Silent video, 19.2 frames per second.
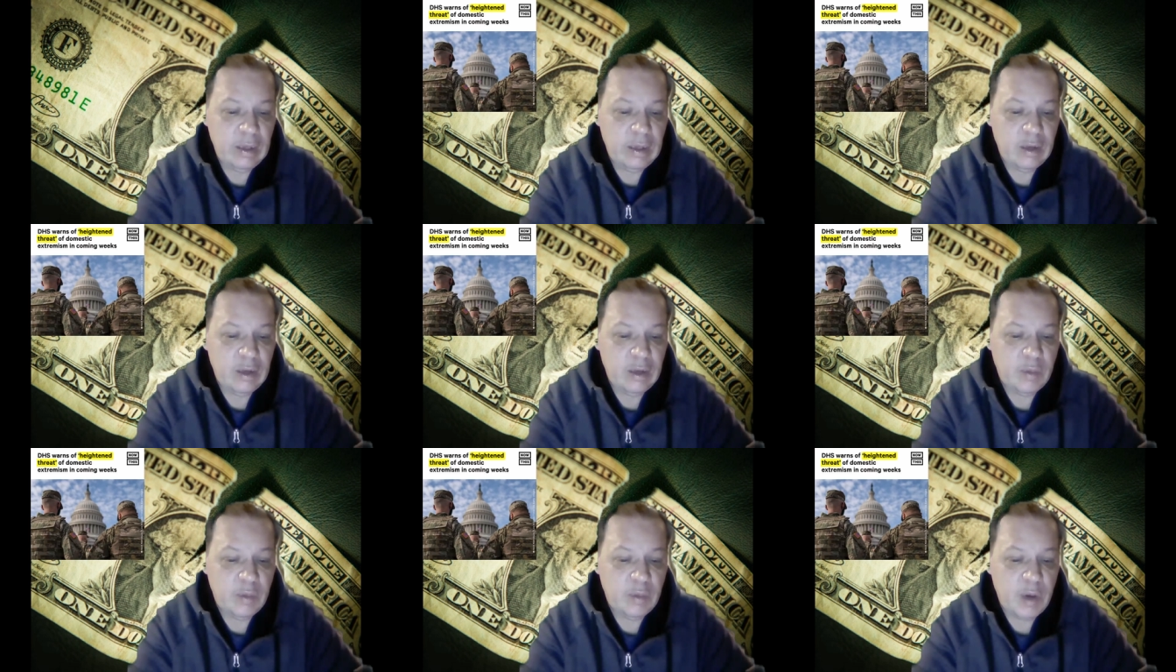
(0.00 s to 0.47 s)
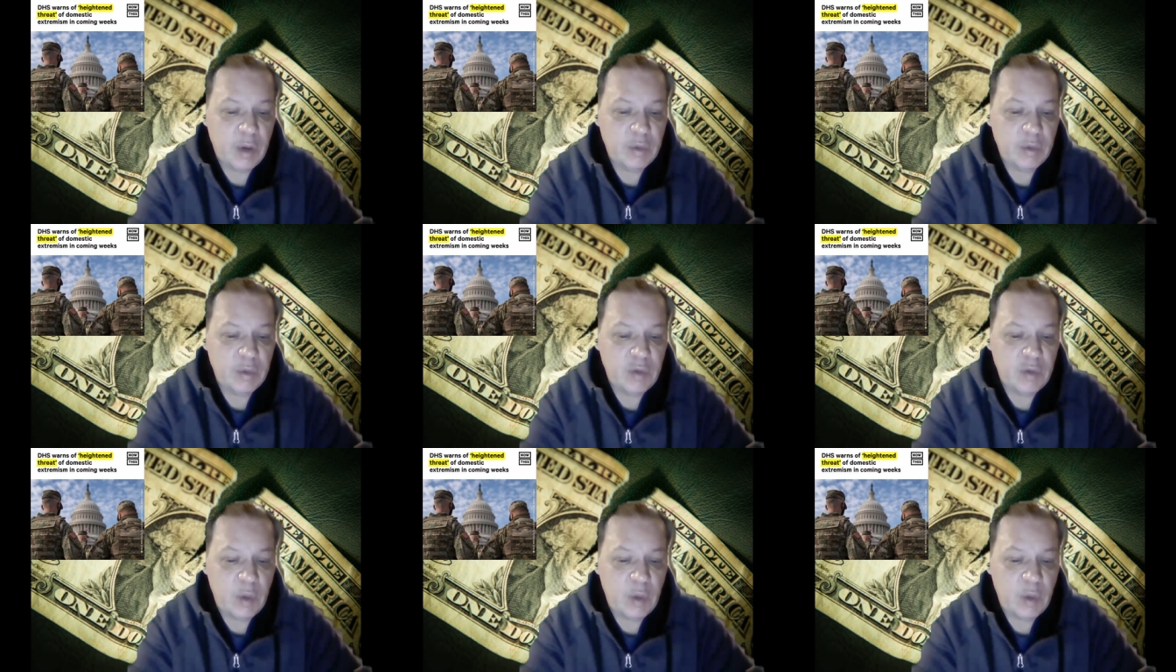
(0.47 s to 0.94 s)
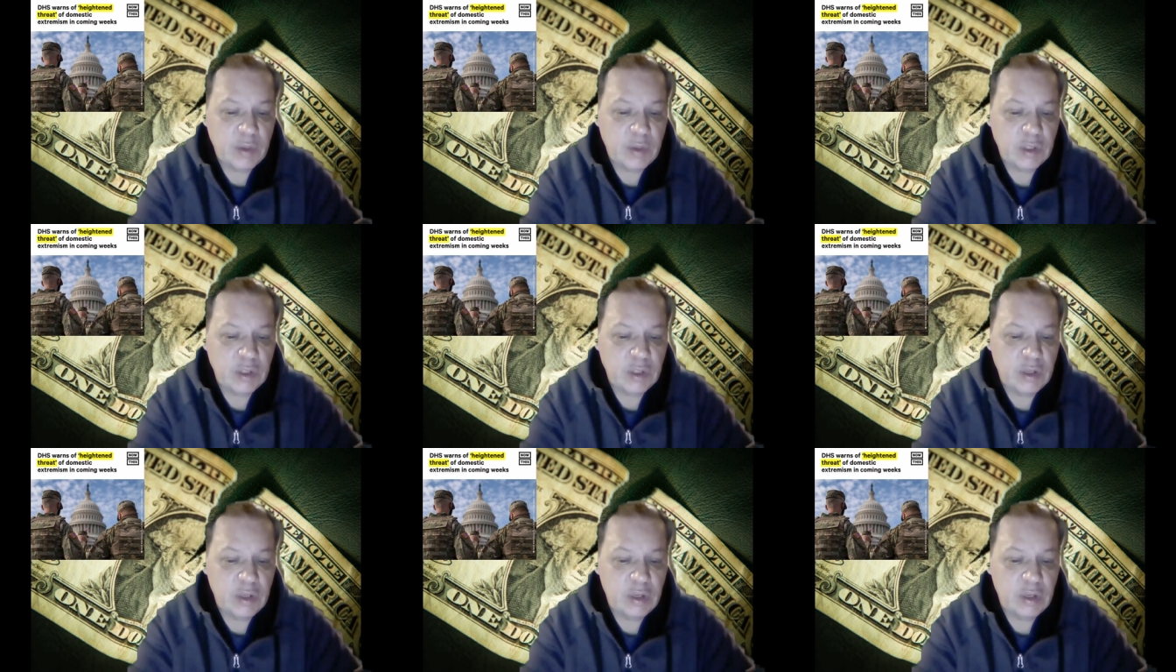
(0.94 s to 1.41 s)
the Department of Homeland
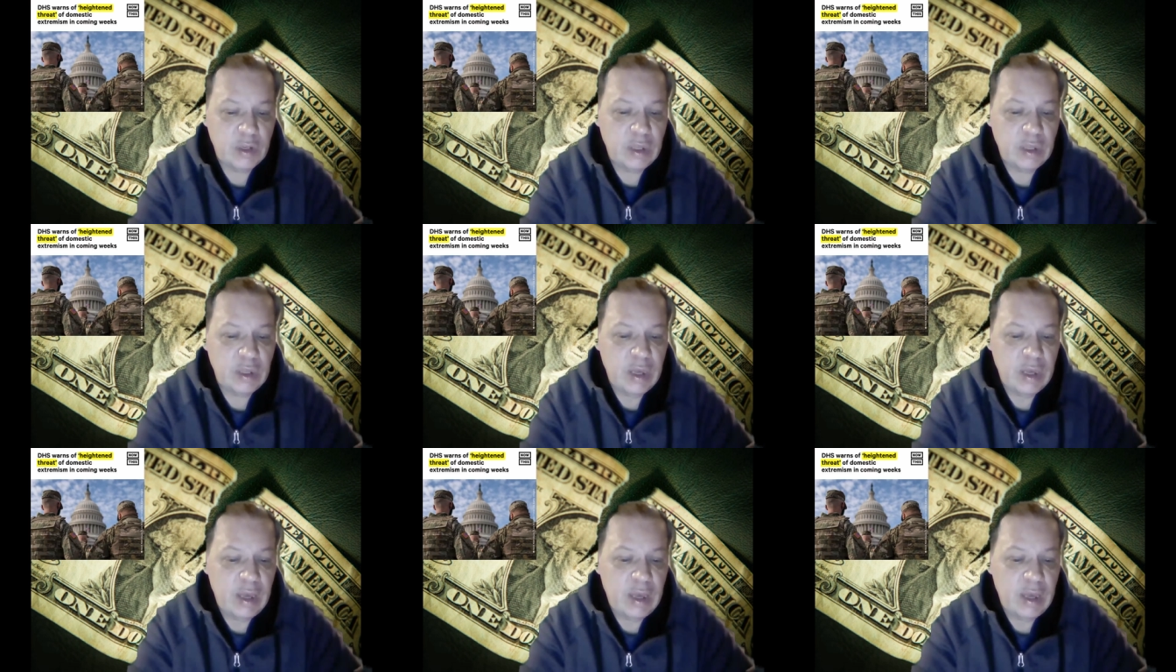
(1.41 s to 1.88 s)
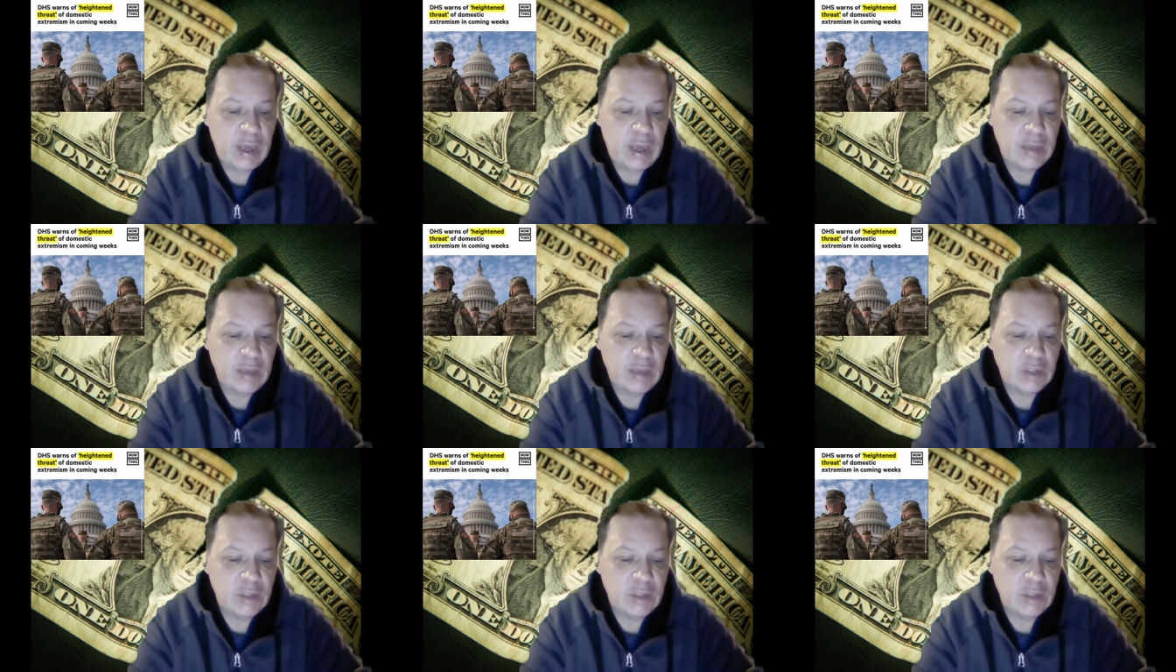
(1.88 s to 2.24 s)
Security has